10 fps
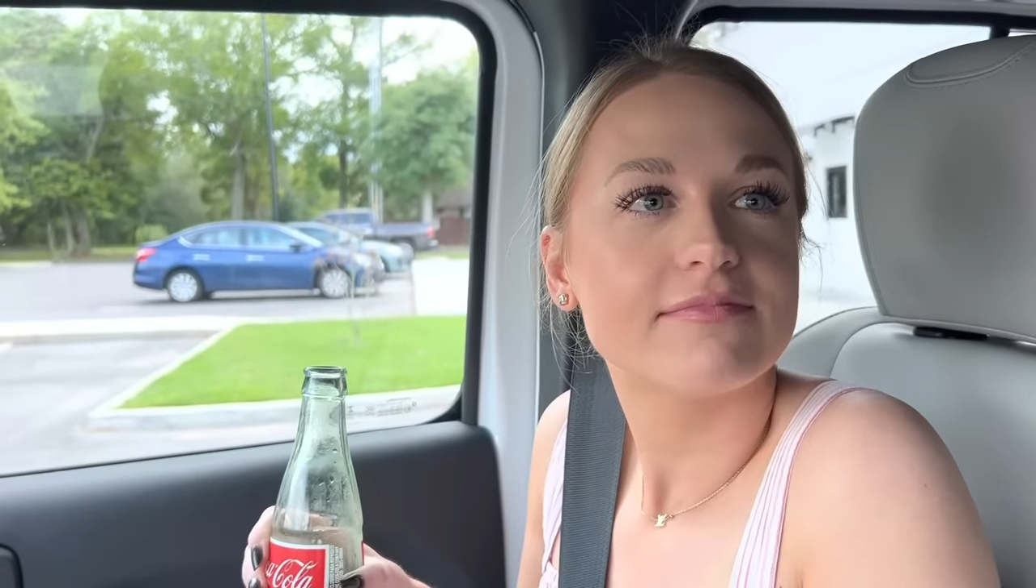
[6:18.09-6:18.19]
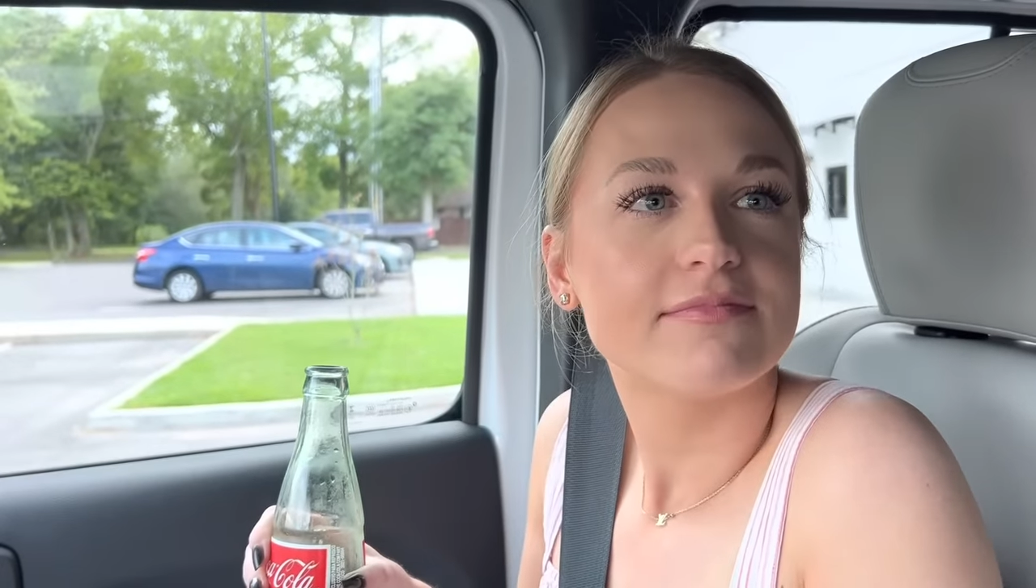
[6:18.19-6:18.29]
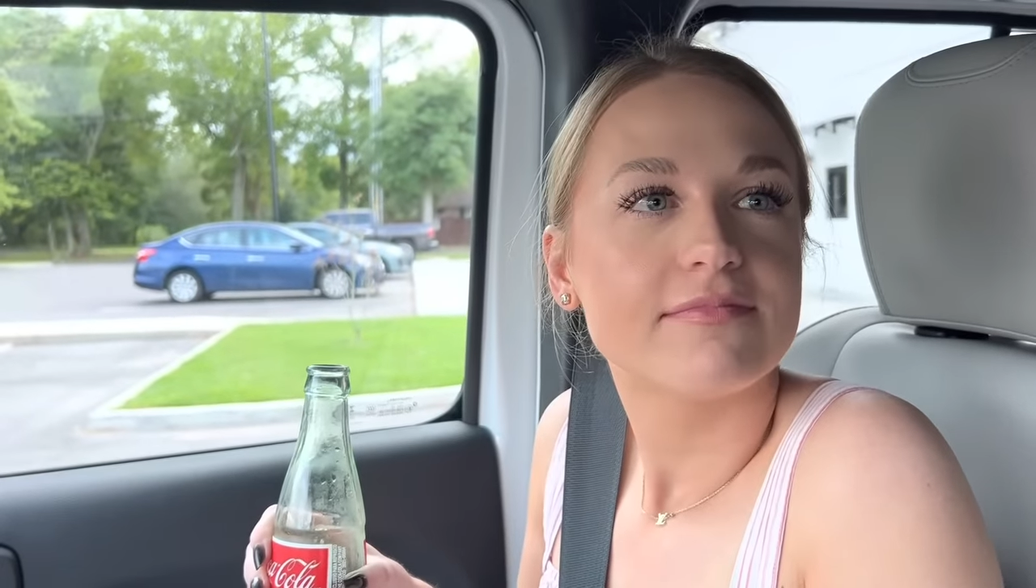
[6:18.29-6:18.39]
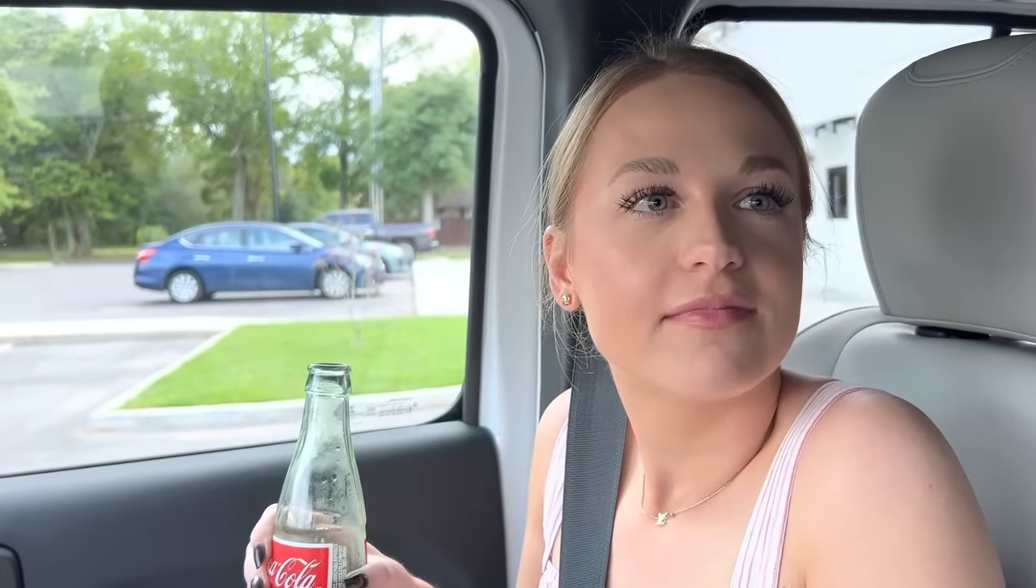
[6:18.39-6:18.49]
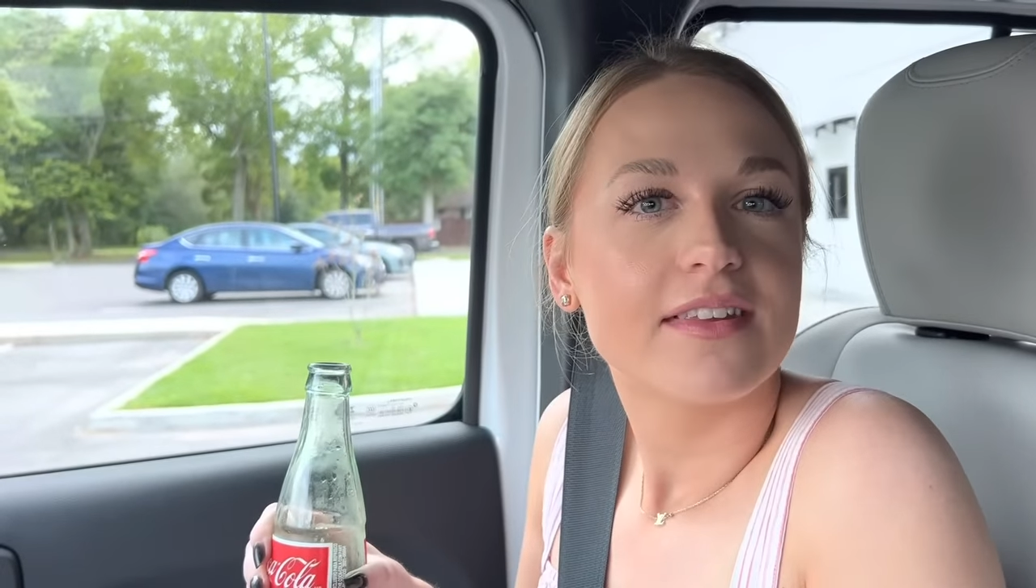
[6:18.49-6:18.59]

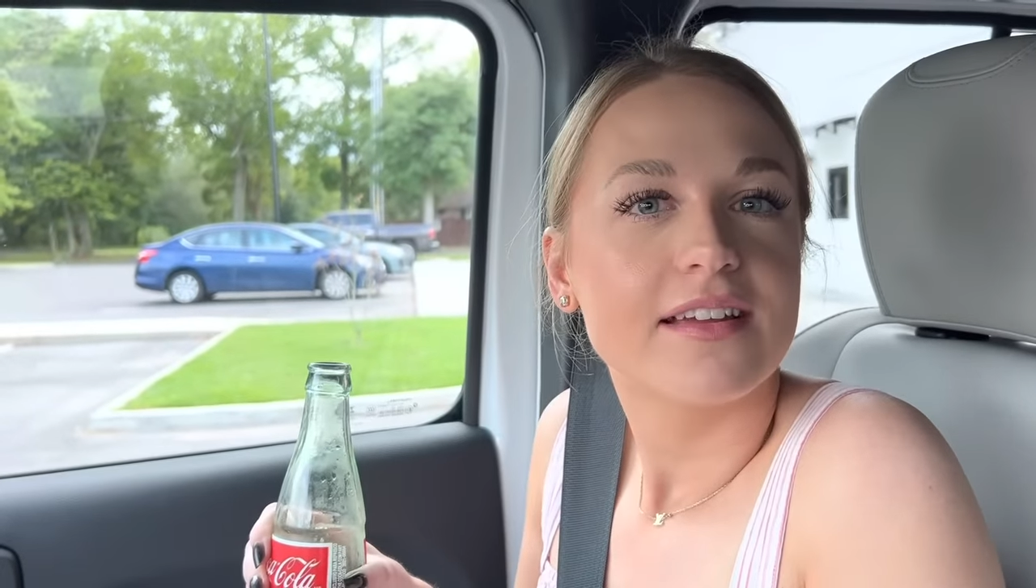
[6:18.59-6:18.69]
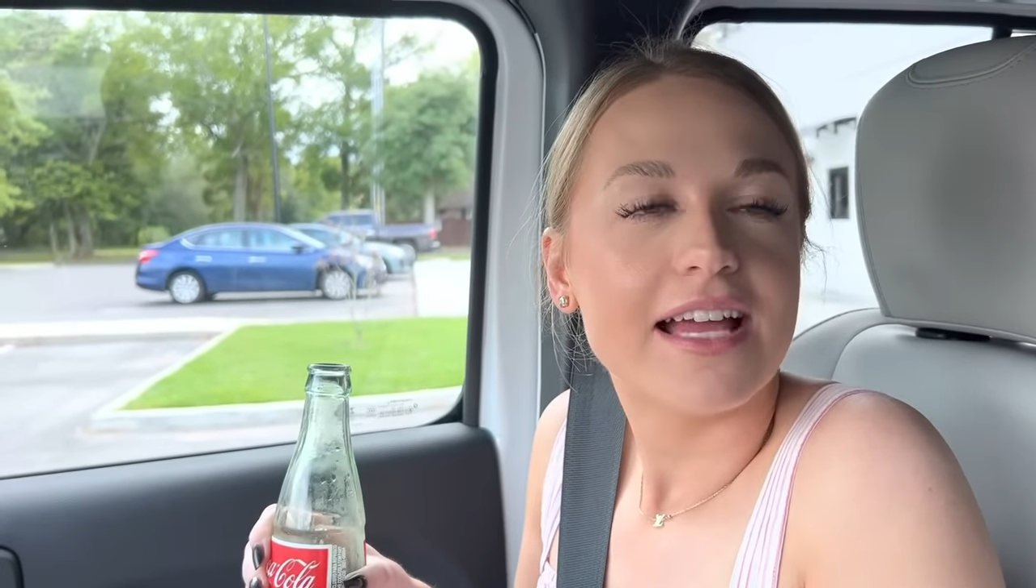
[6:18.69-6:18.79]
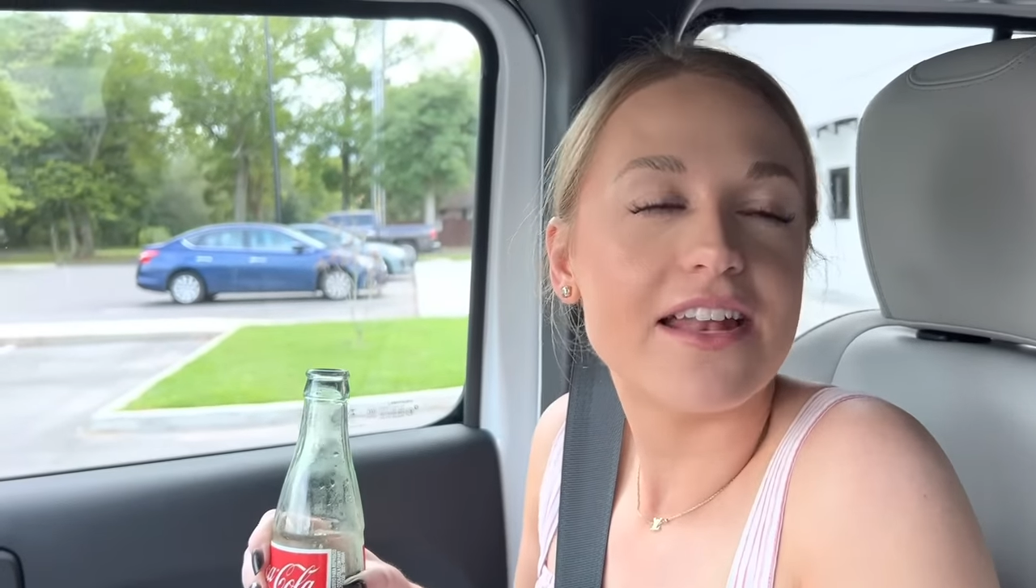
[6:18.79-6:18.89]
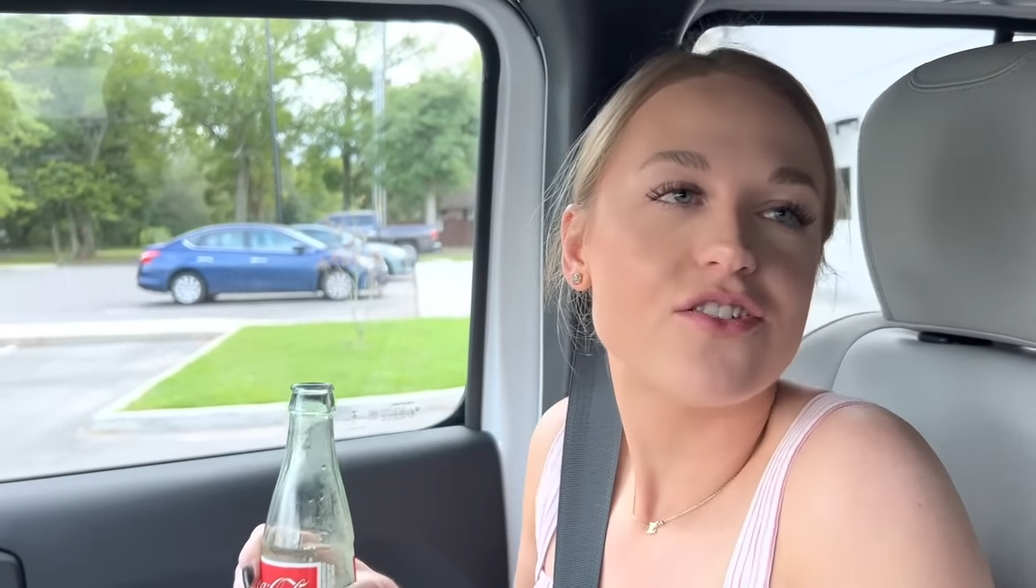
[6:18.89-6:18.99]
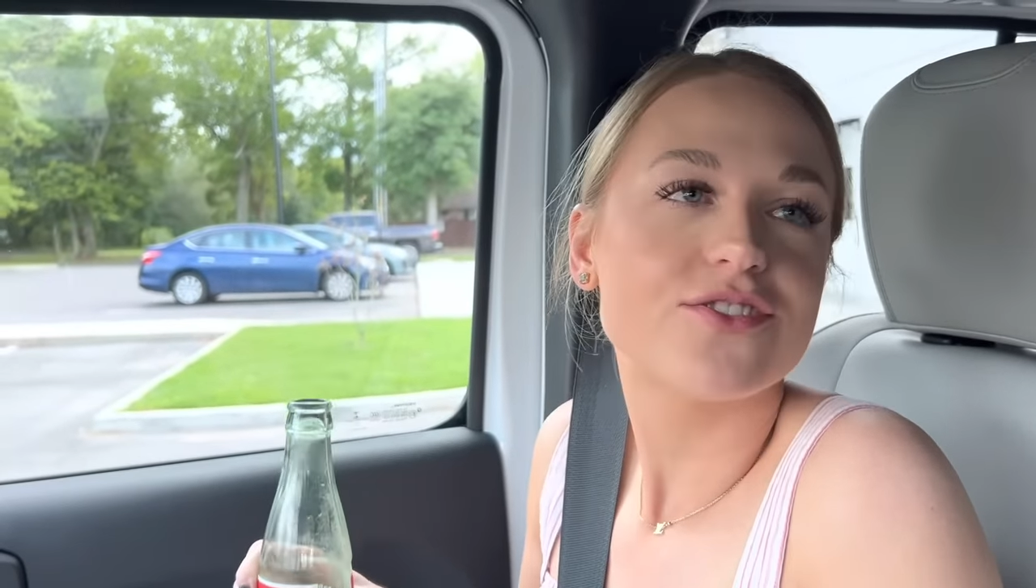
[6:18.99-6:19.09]
Fine.
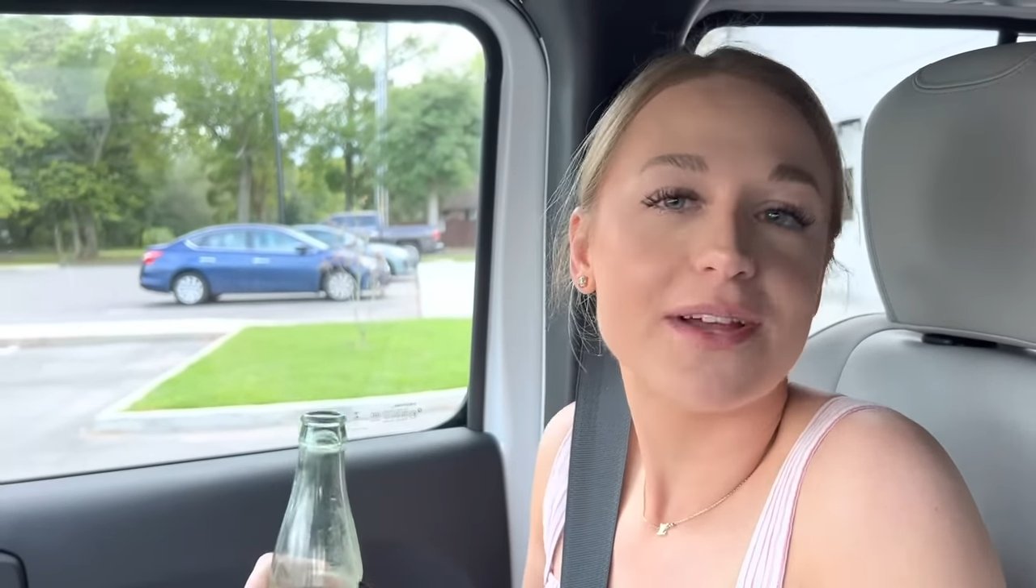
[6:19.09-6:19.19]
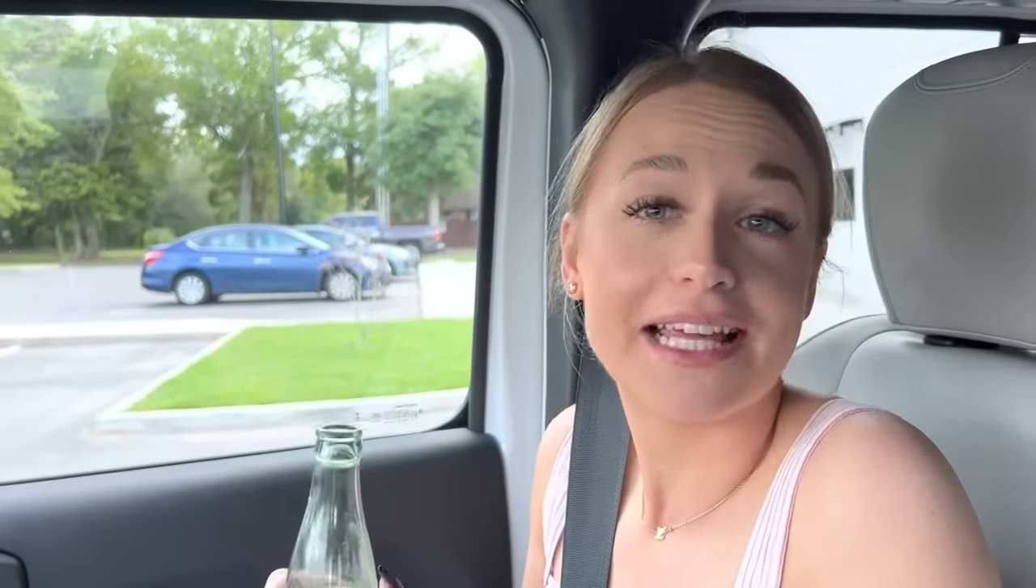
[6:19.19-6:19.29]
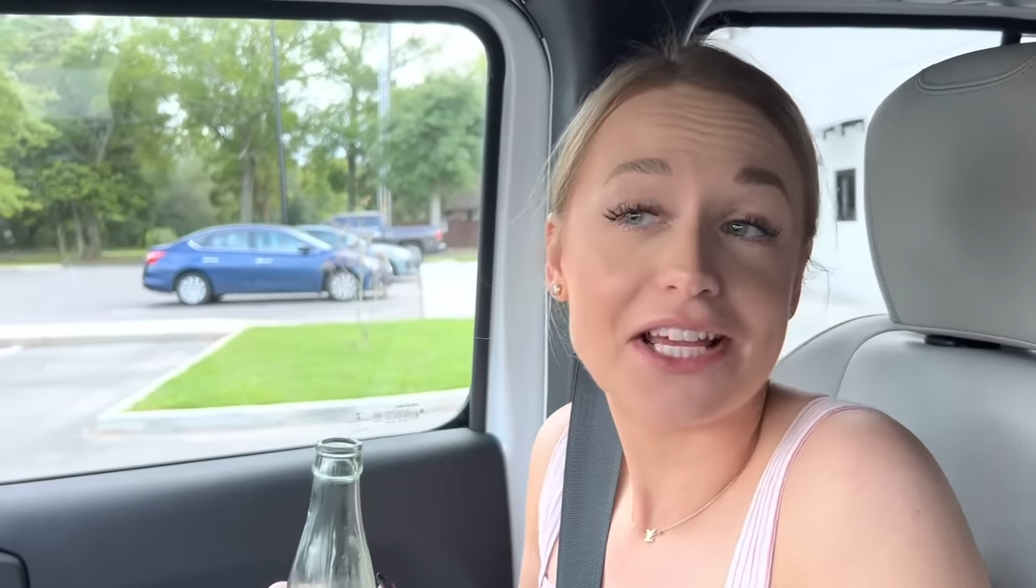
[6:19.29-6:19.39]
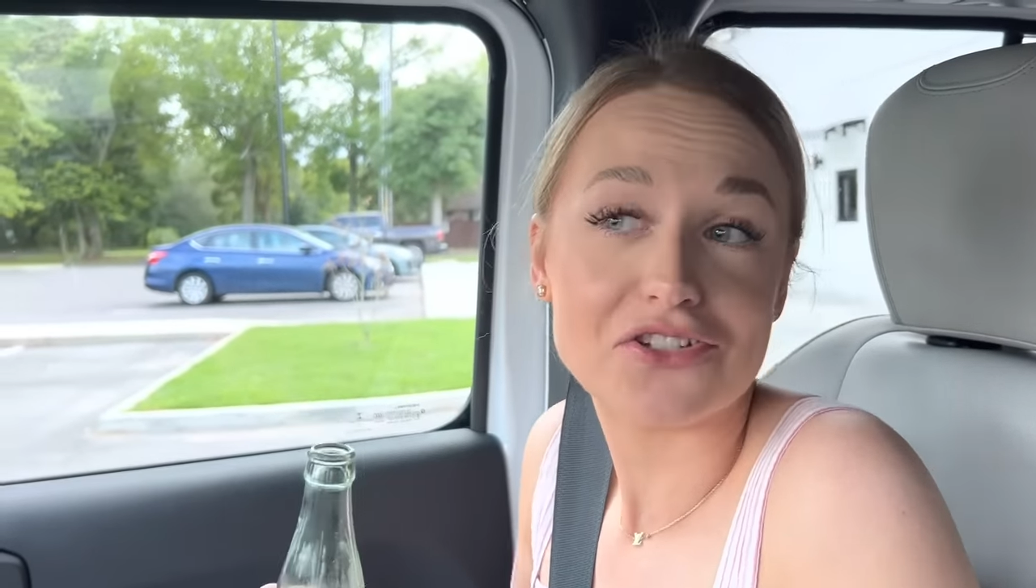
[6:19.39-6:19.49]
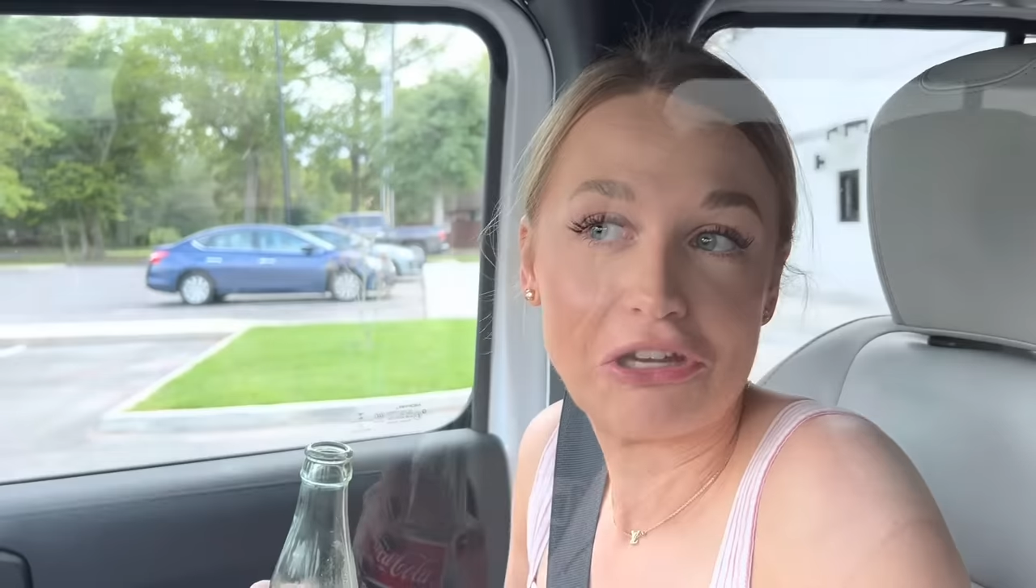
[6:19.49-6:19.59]
And also, I
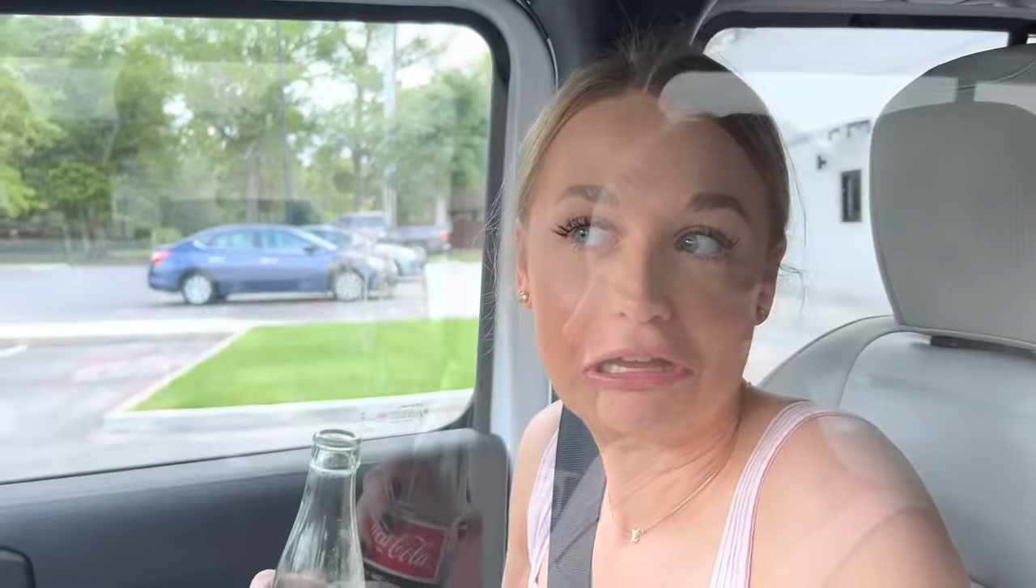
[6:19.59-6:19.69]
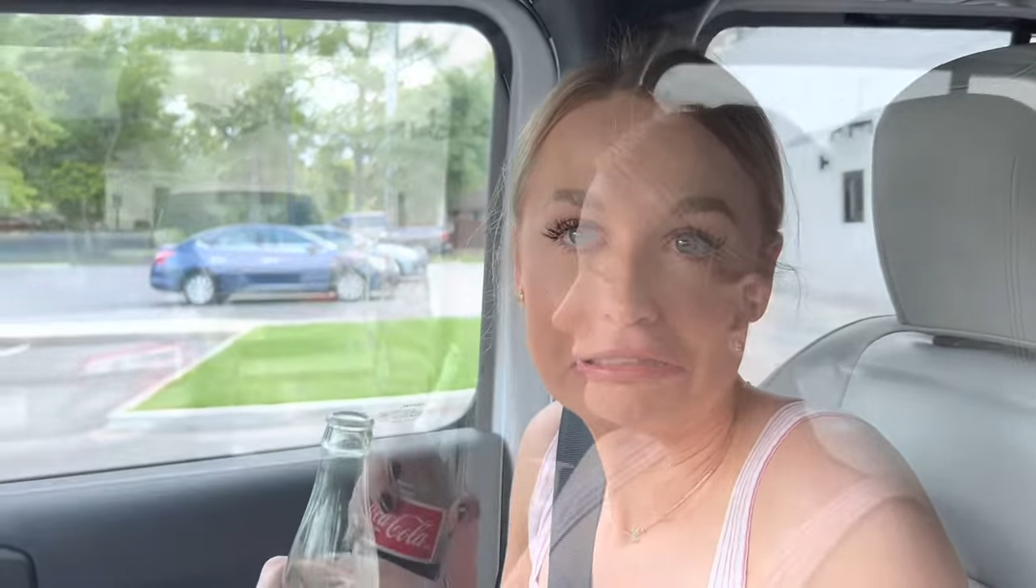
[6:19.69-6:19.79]
can't chug.